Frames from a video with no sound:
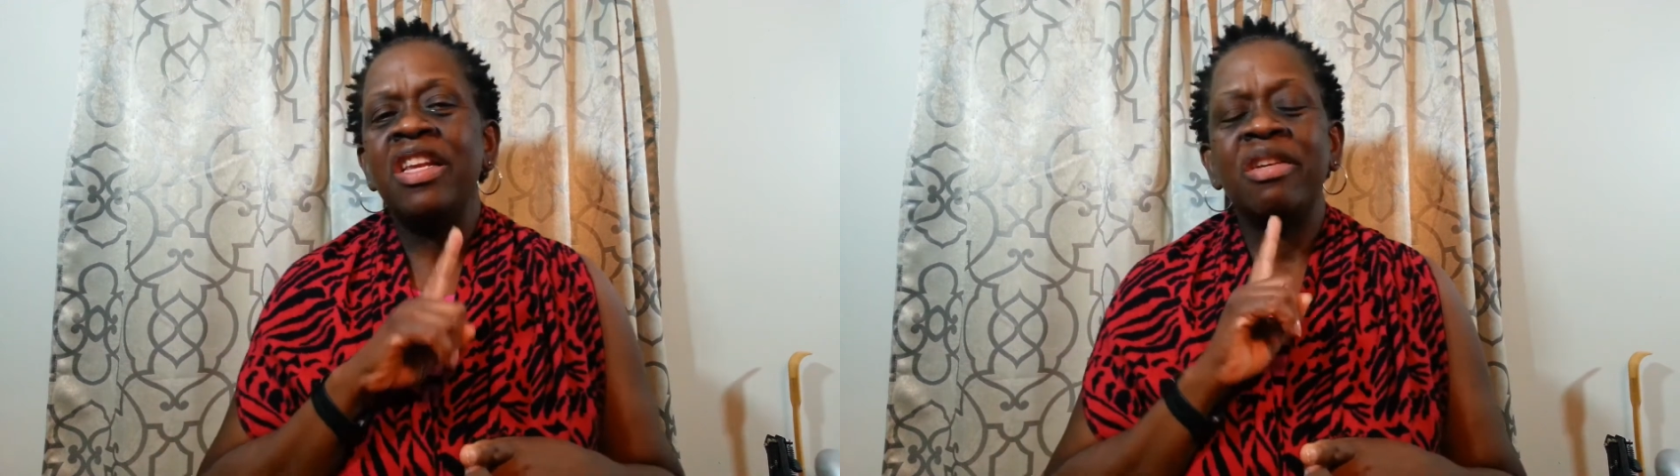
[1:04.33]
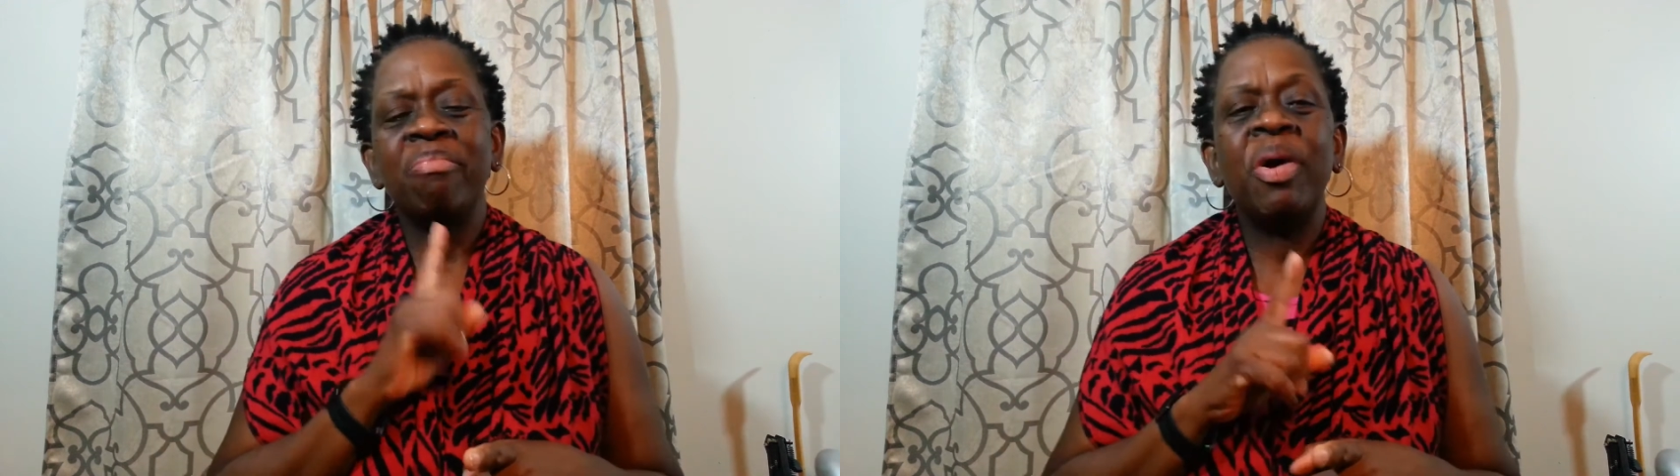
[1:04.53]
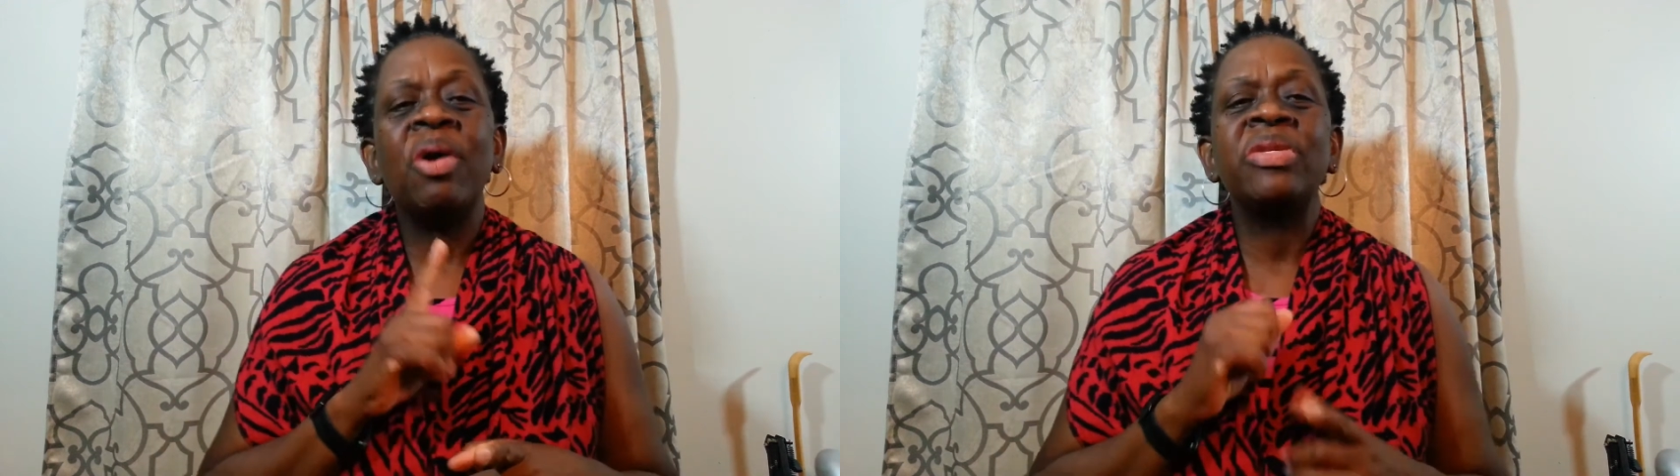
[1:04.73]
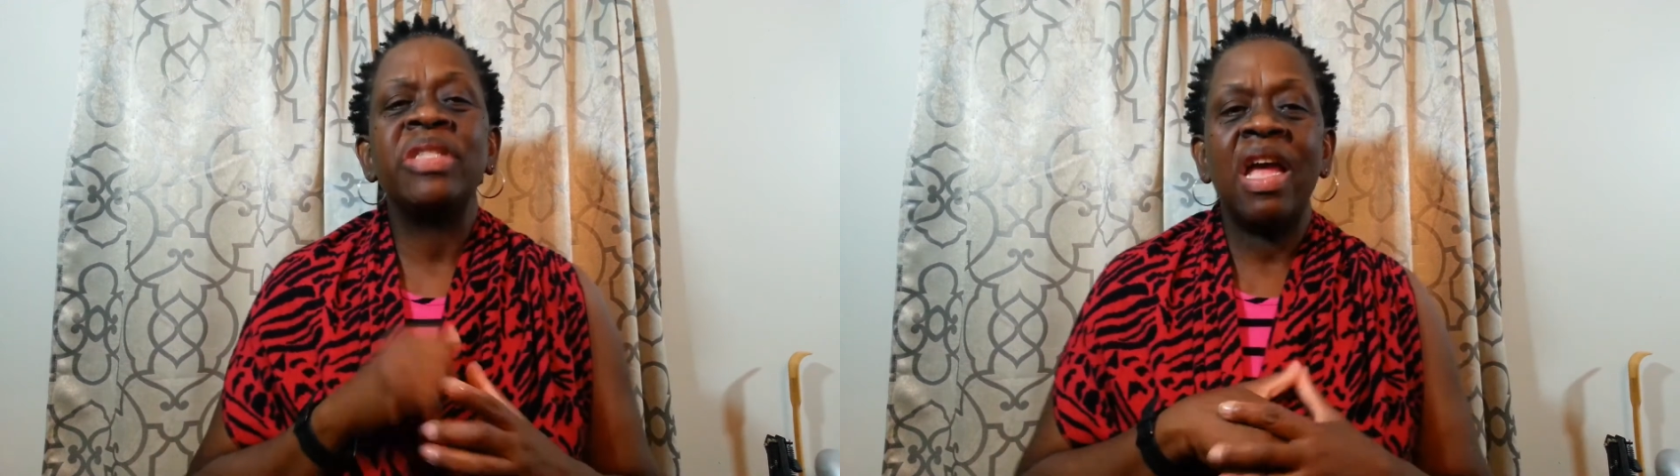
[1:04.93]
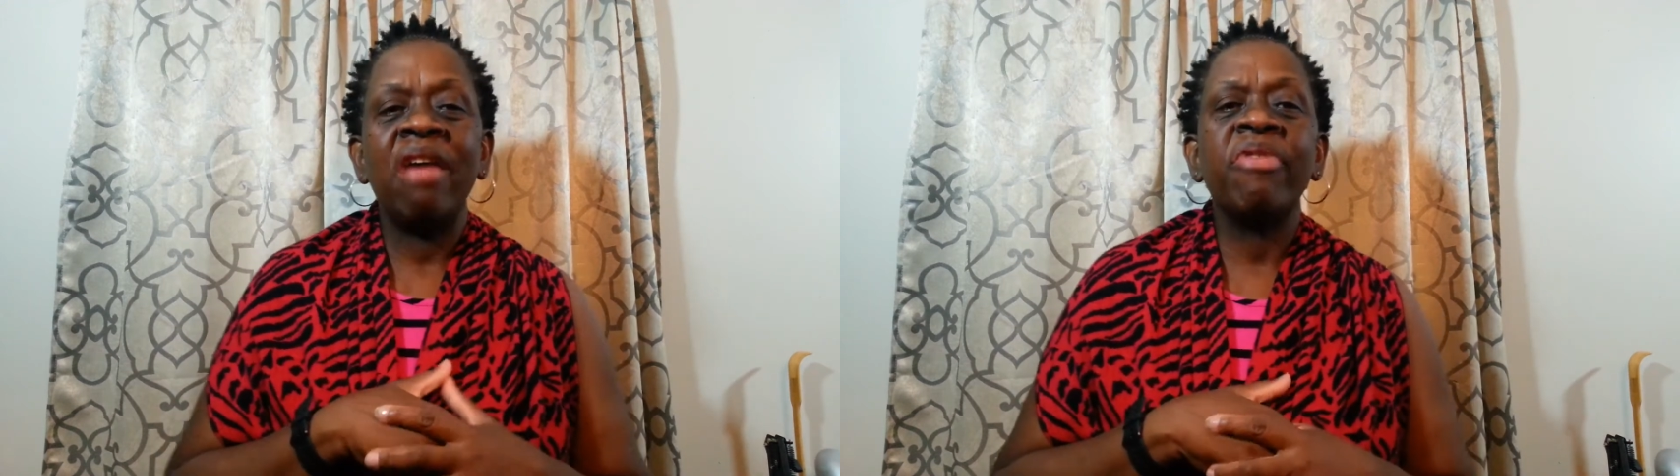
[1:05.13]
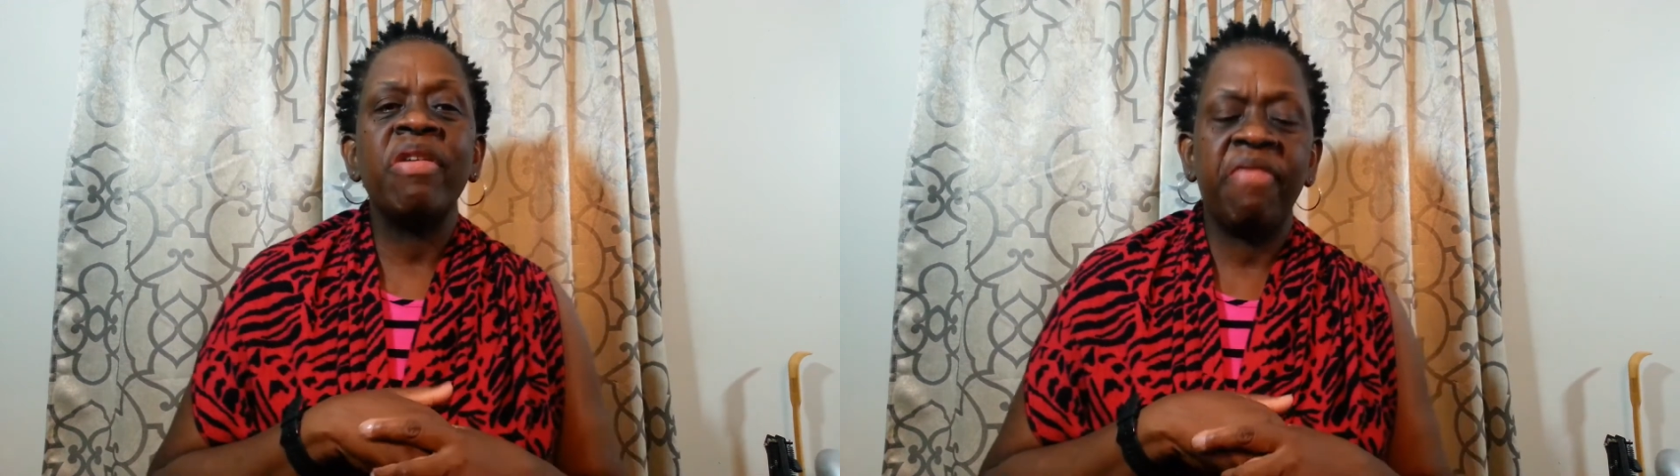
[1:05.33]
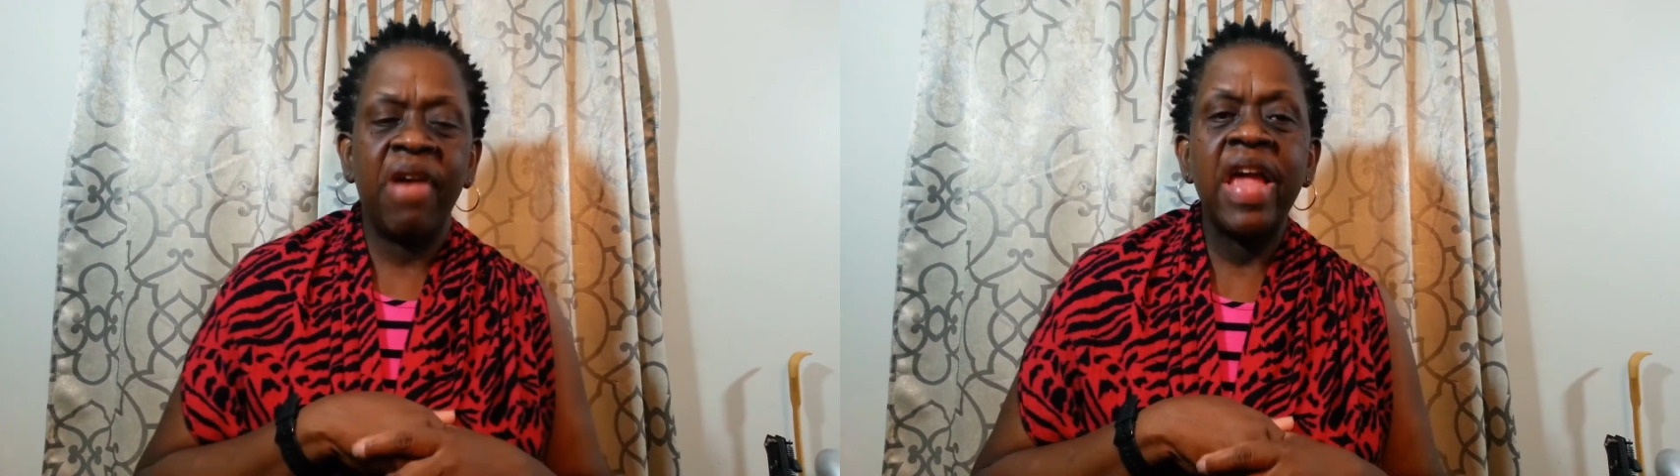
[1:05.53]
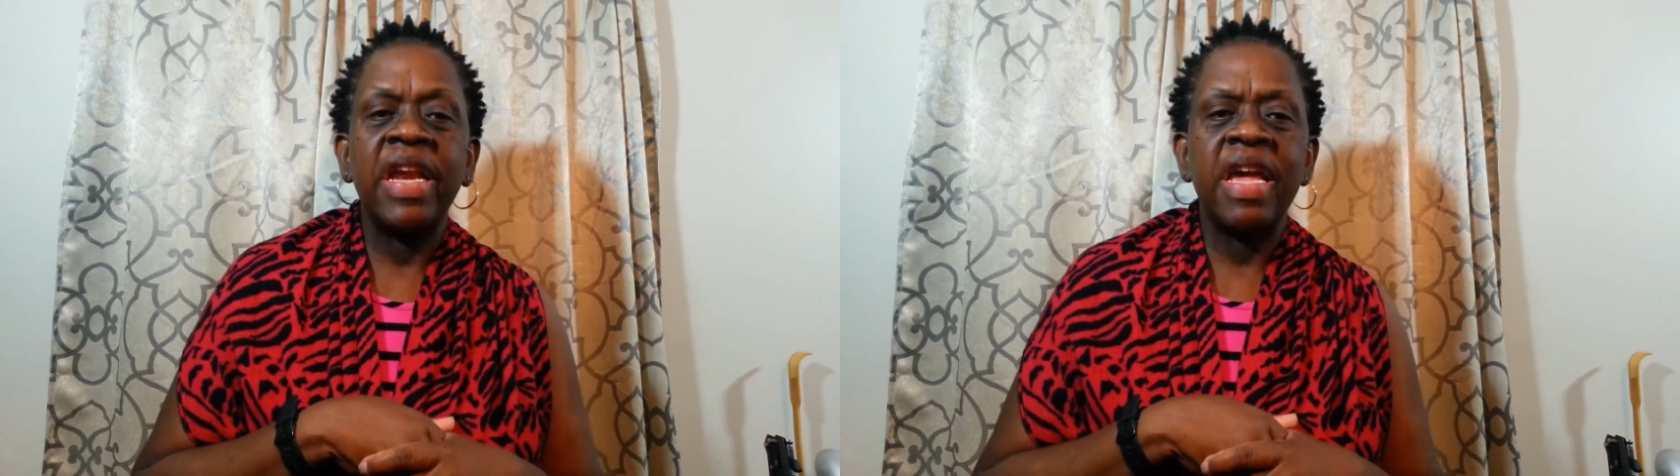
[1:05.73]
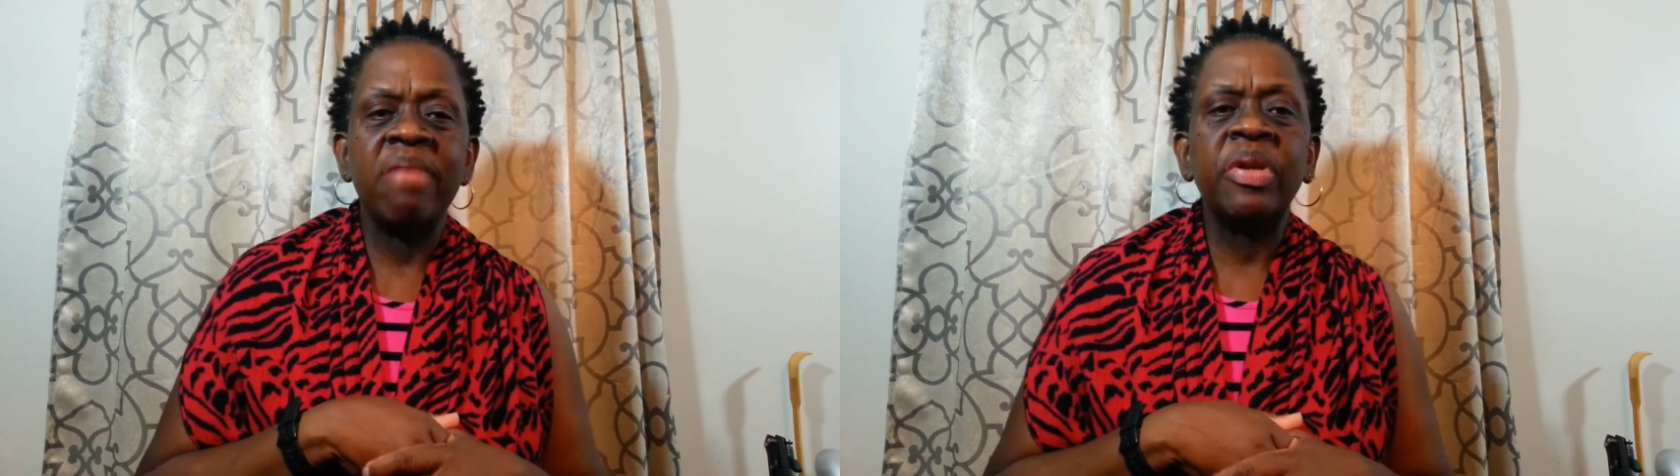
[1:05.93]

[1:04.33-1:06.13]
to post every Friday.